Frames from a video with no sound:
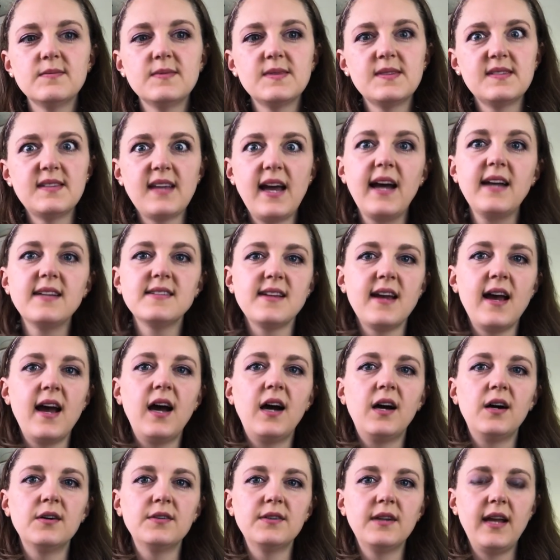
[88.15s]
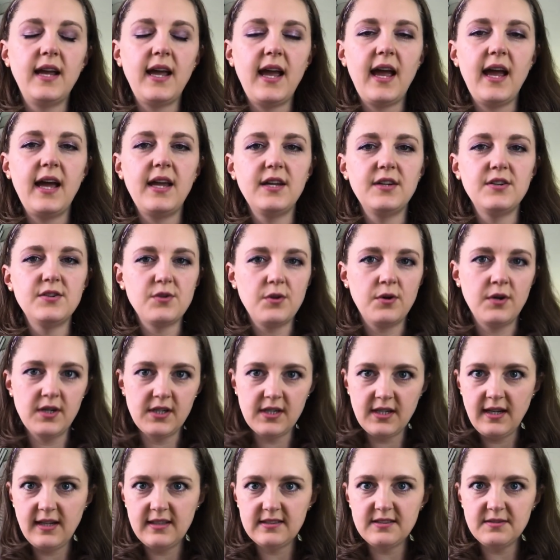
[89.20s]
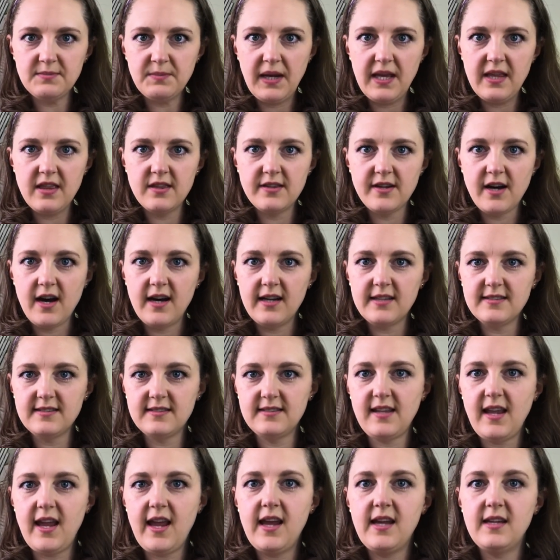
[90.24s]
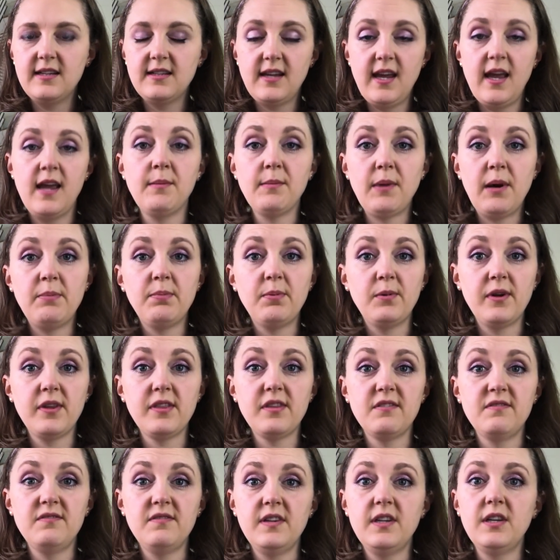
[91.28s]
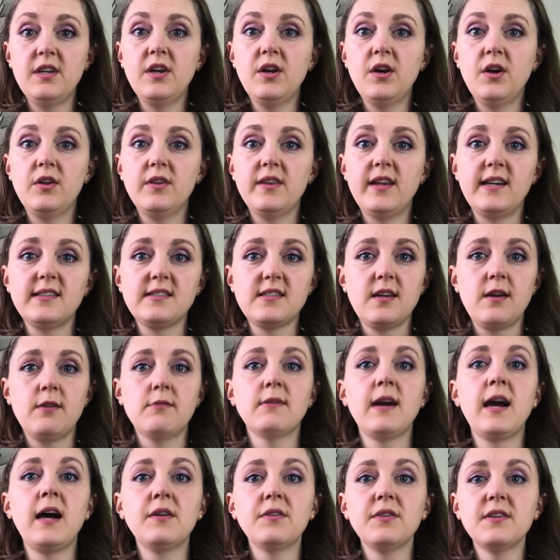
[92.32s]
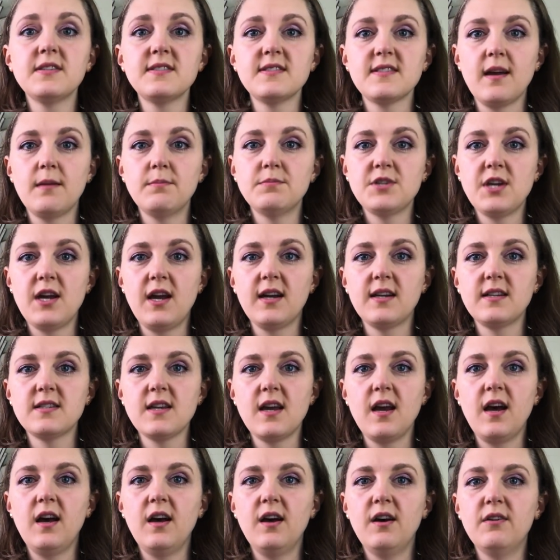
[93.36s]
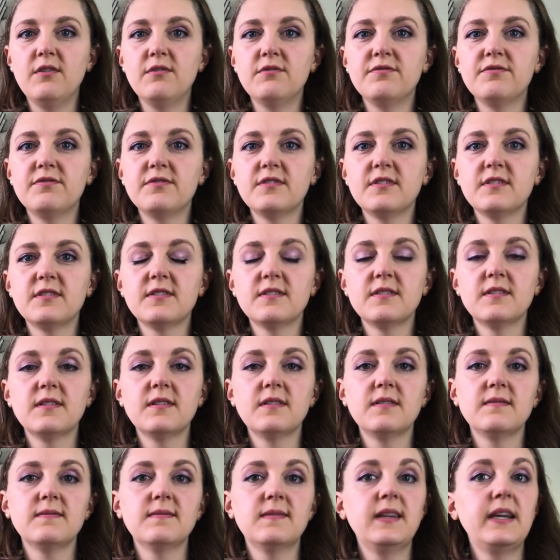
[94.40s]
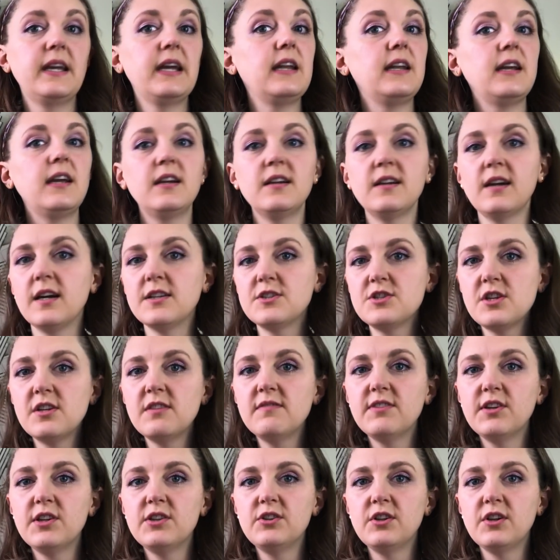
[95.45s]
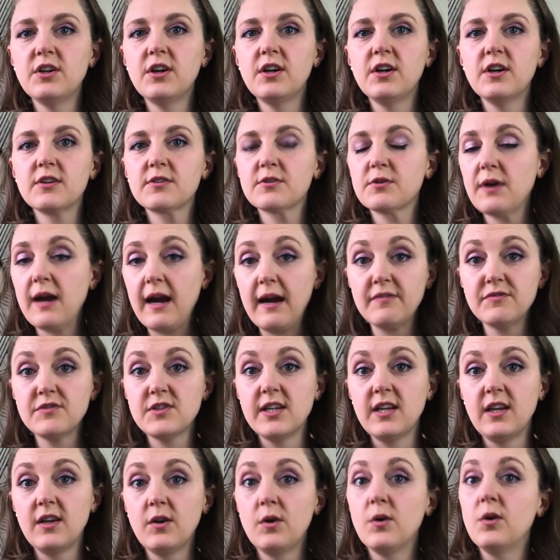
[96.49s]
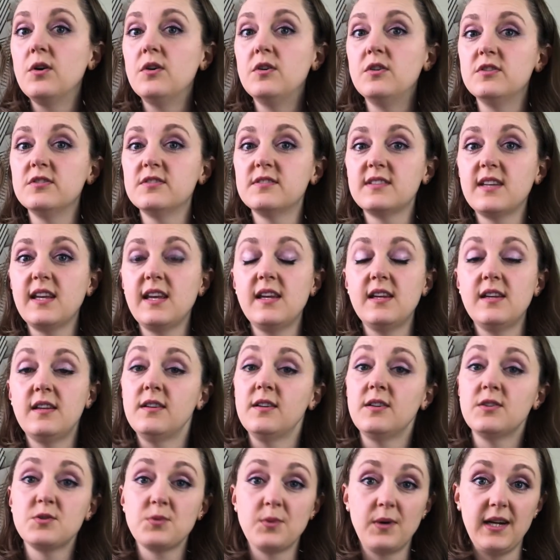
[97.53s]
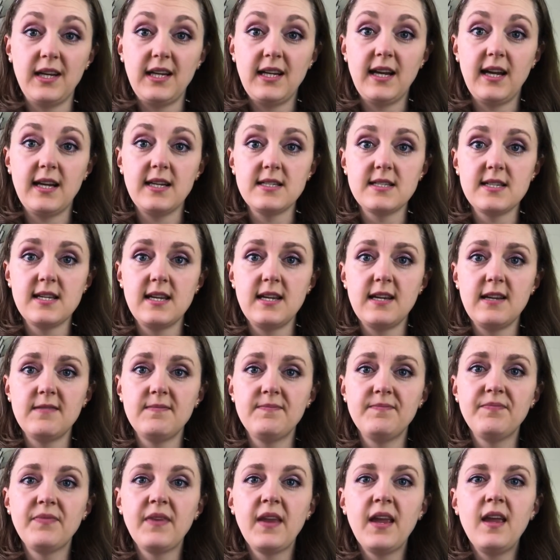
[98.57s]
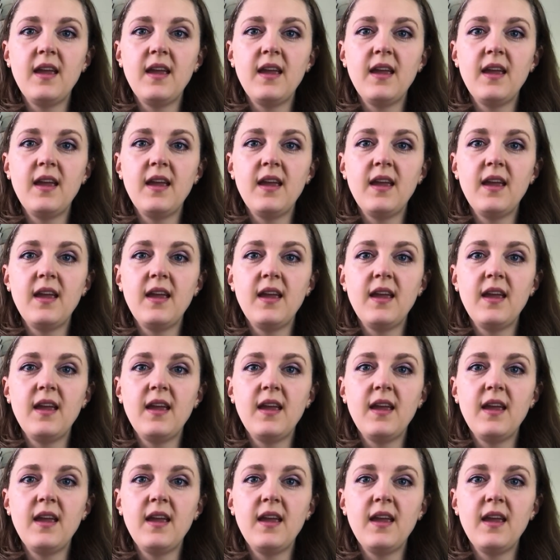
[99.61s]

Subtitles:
sat down and organized my thoughts and came up with a video that's around the subject of achieving your crafting goals in 2019.